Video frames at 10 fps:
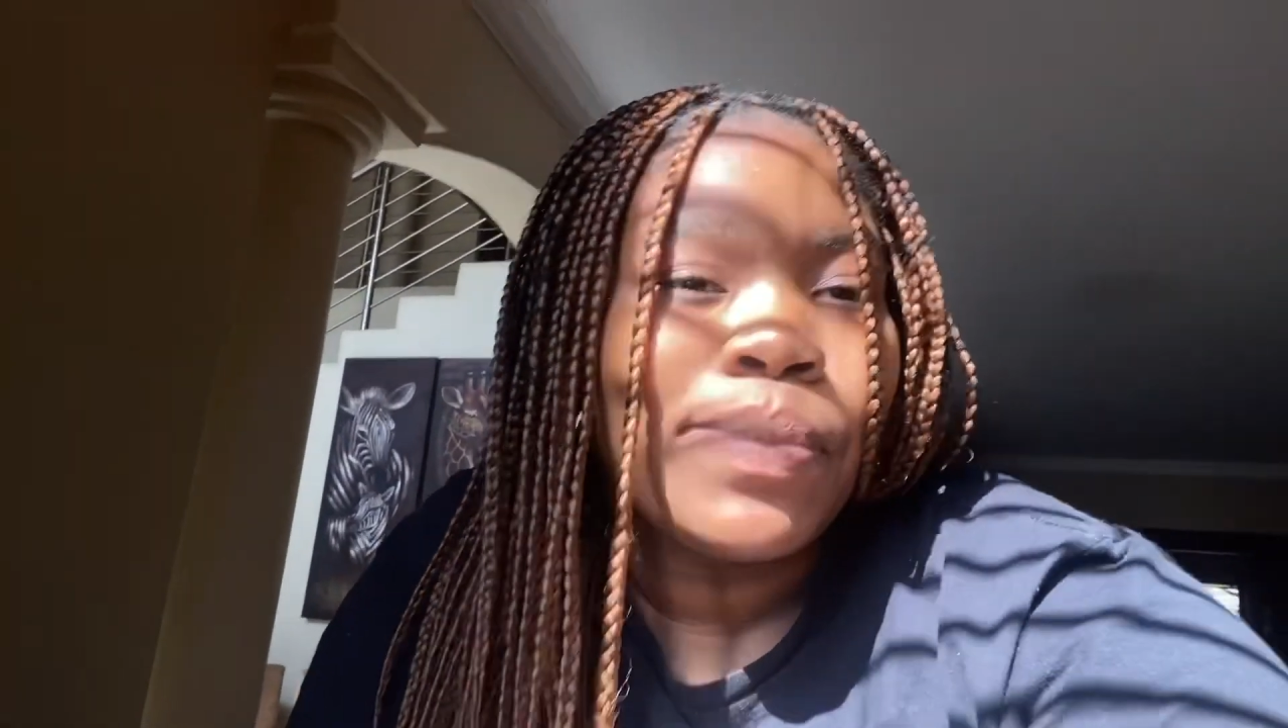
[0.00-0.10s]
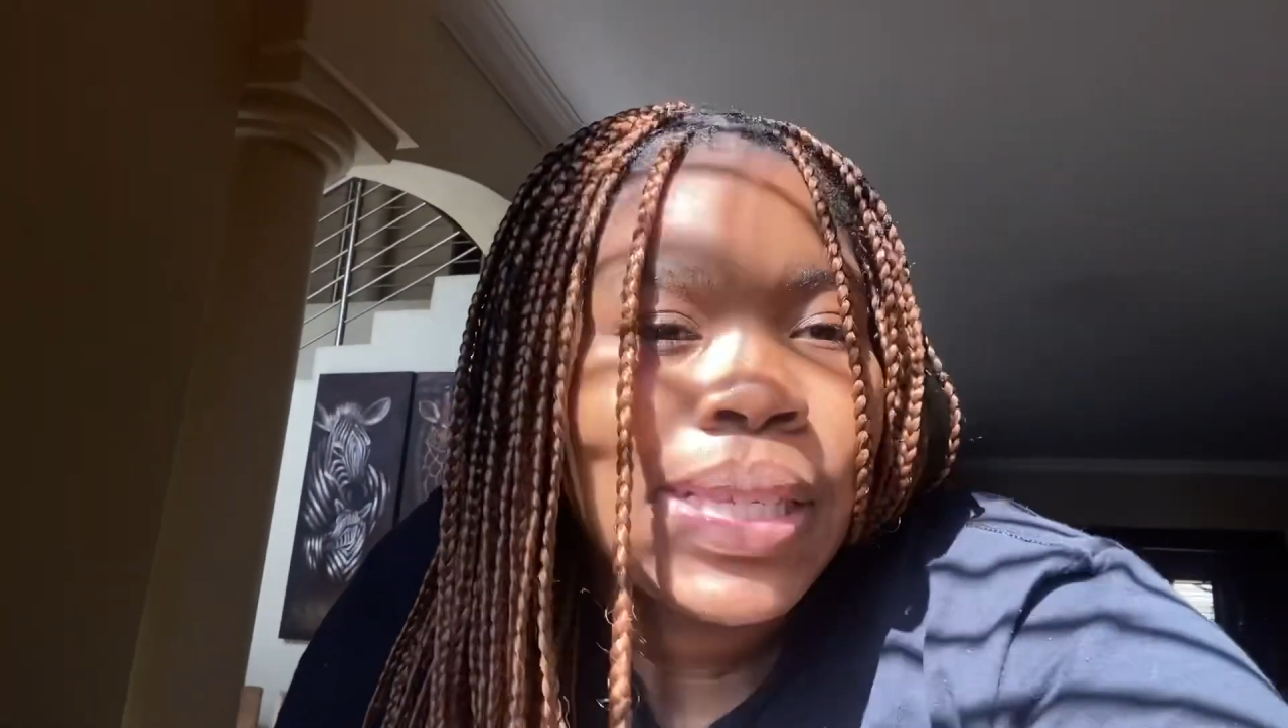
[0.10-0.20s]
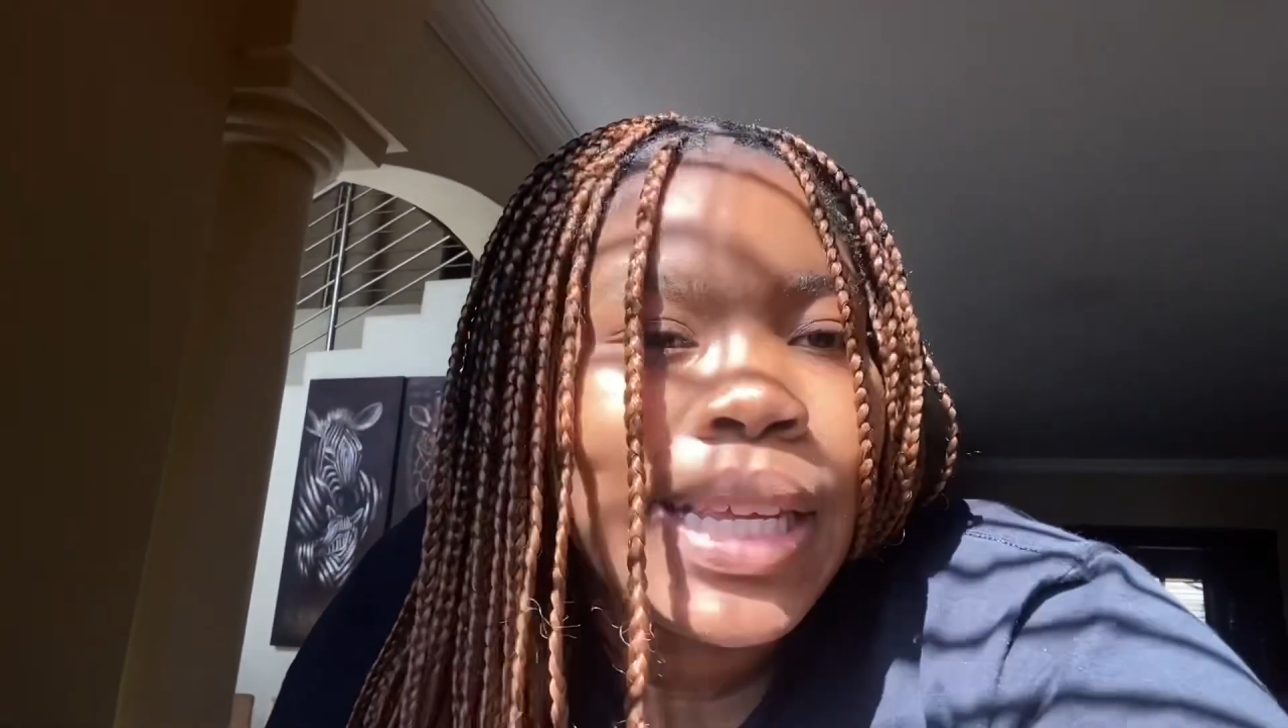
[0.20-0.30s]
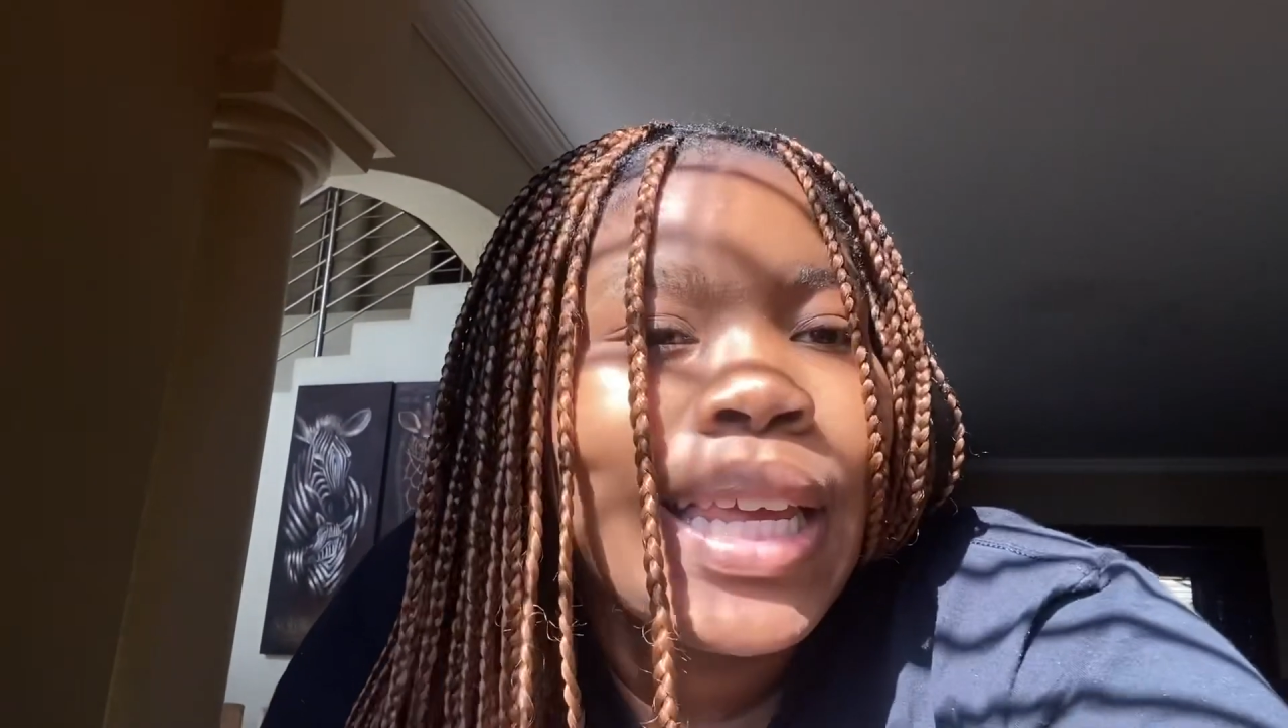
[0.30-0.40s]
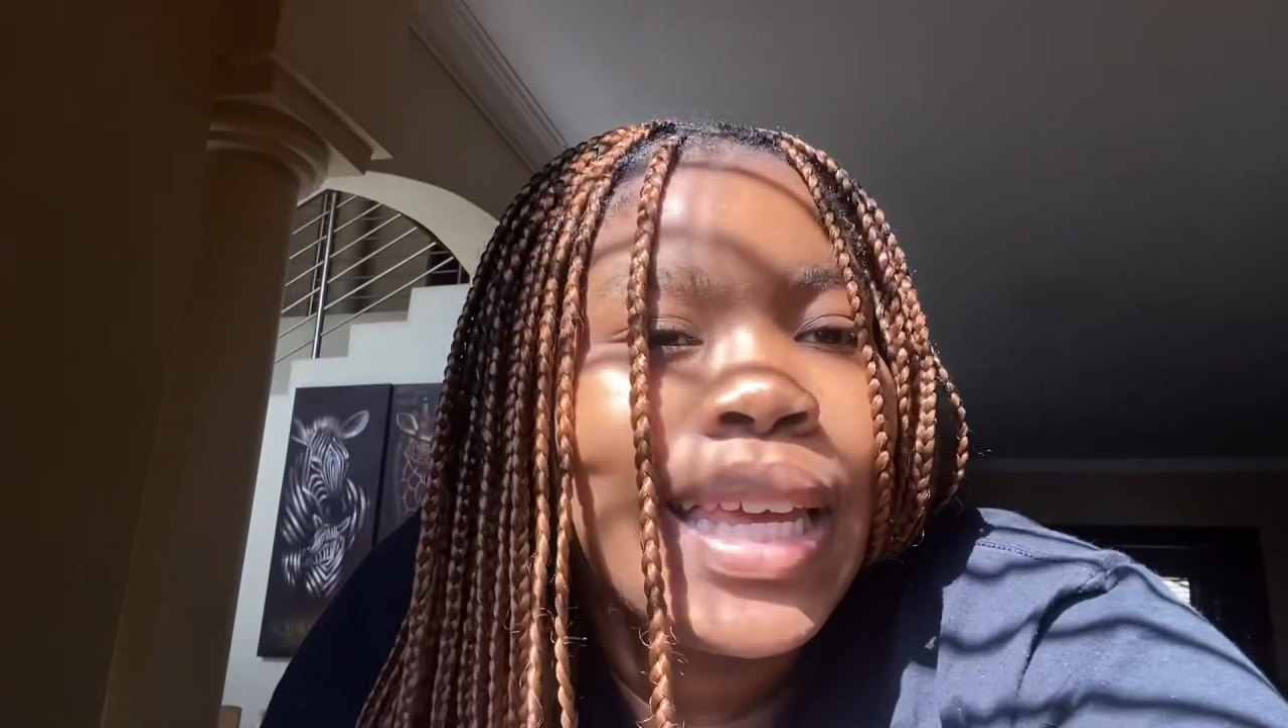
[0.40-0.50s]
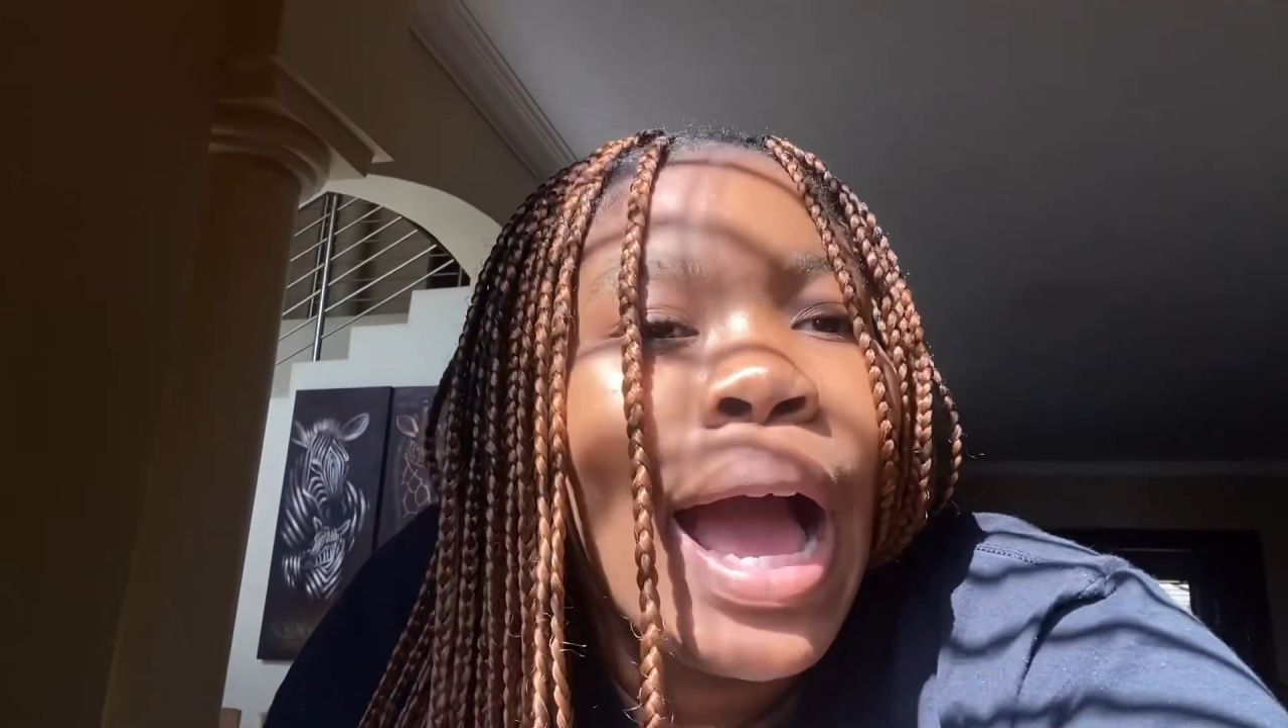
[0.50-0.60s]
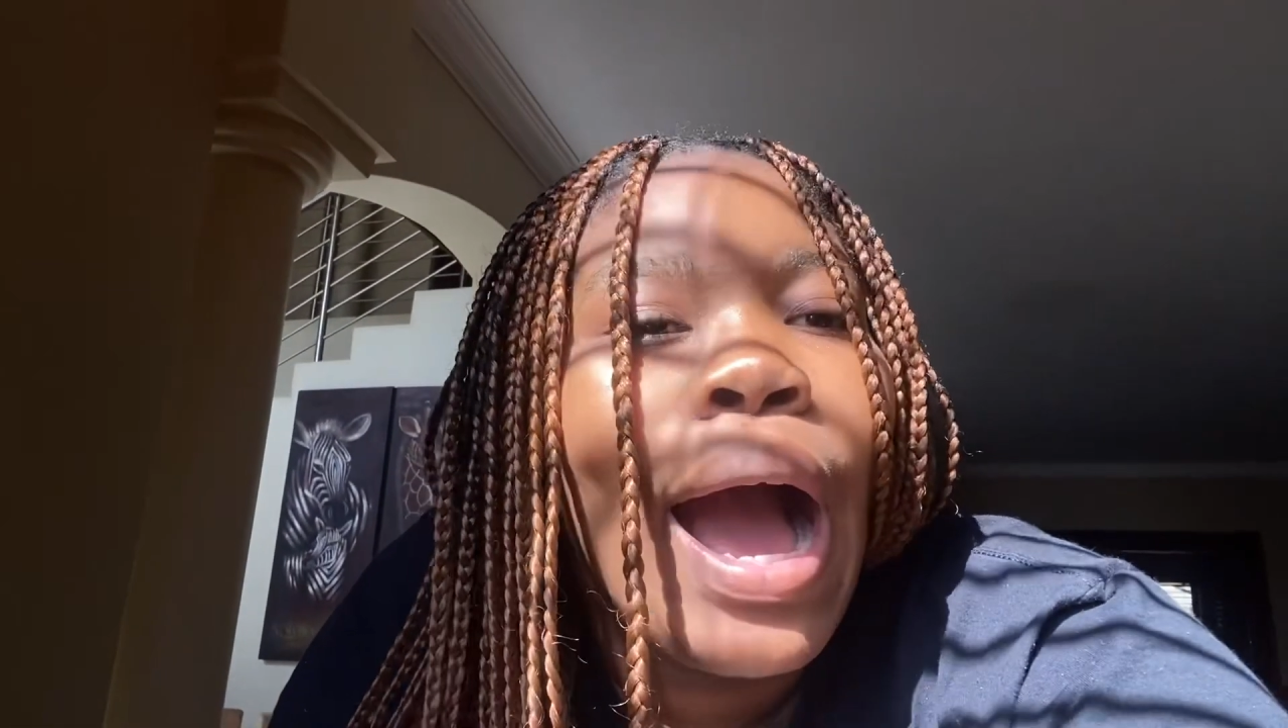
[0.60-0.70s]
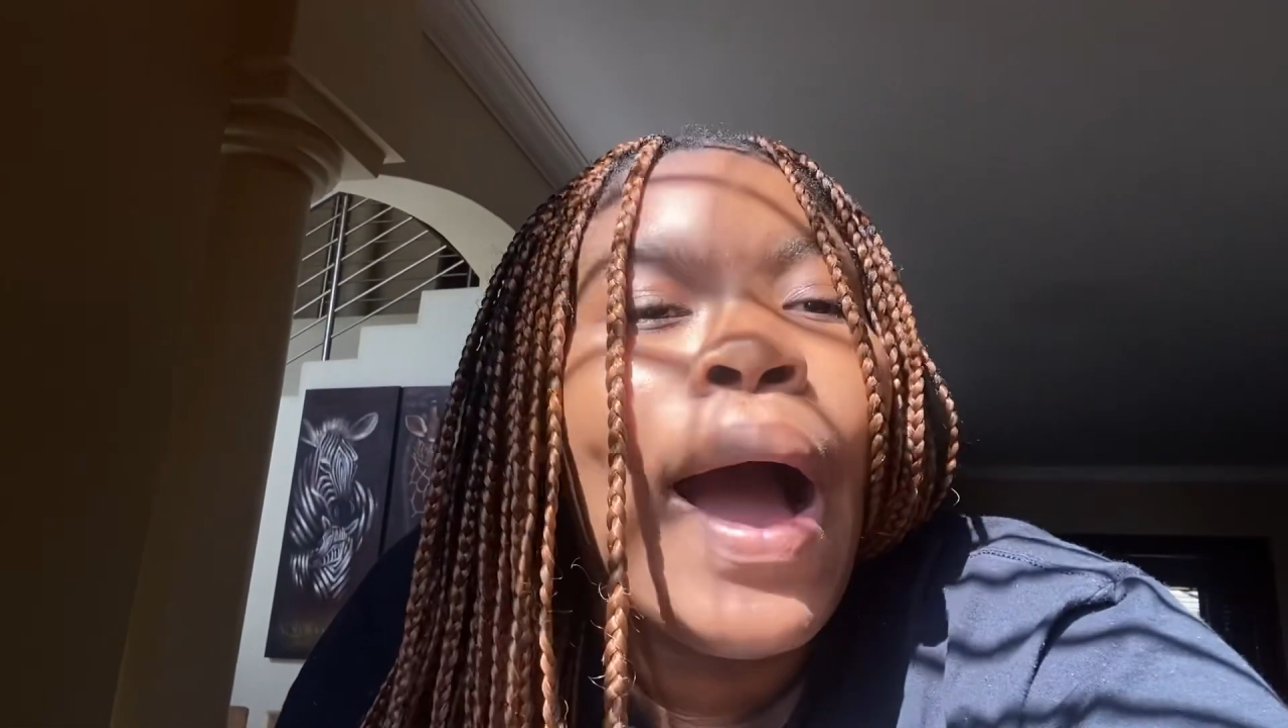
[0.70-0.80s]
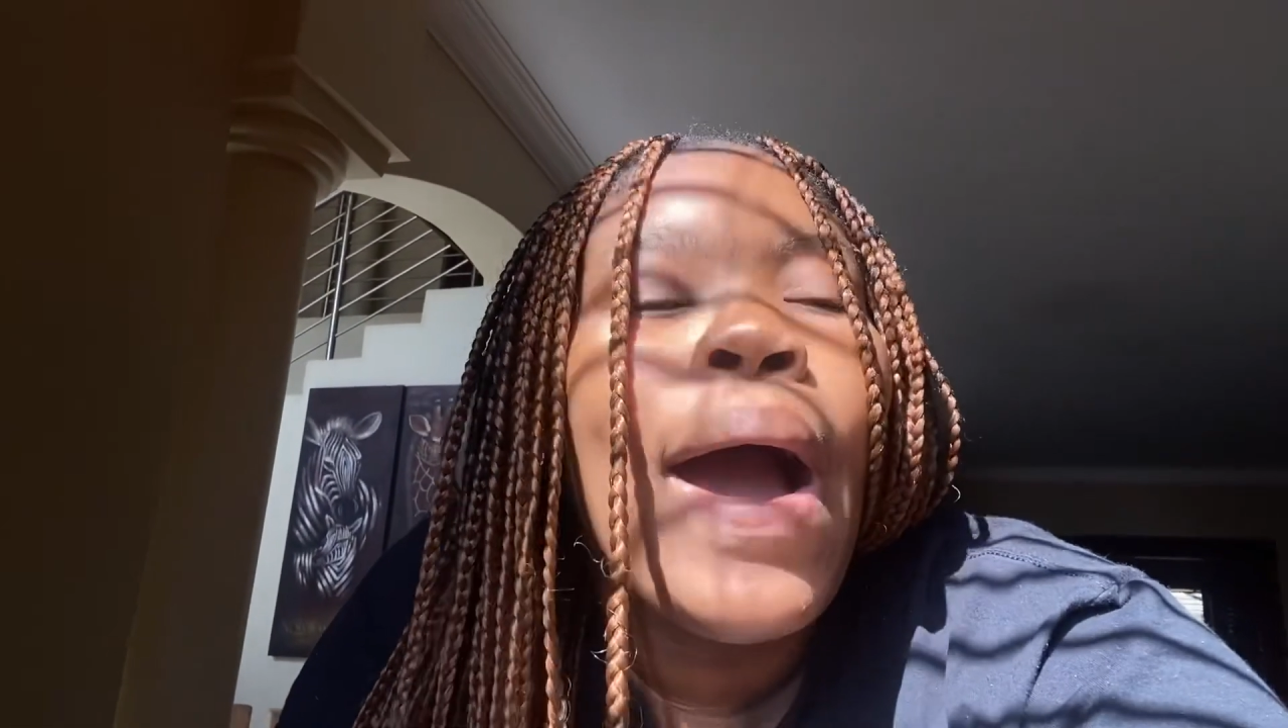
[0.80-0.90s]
sitting here.